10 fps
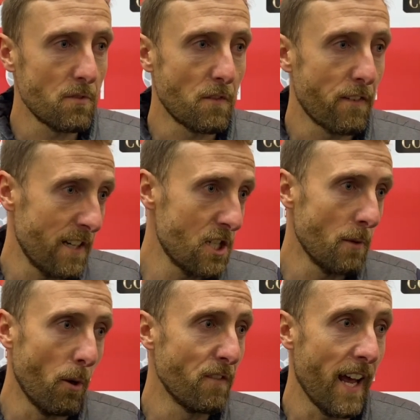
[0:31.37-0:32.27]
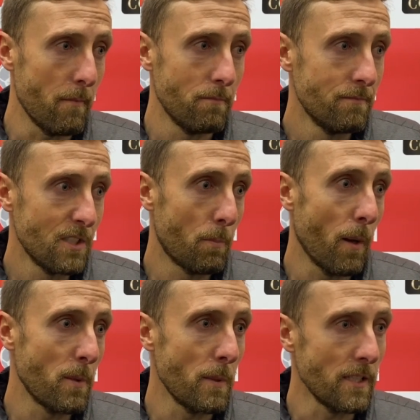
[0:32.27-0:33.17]
If you finish above them, you
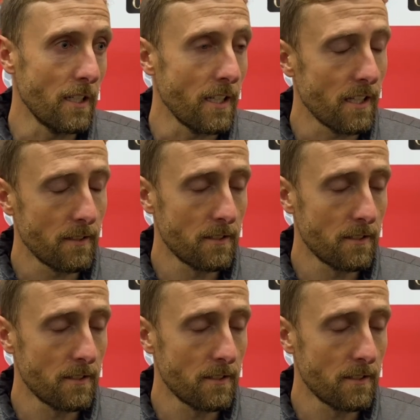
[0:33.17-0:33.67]
probably win the league.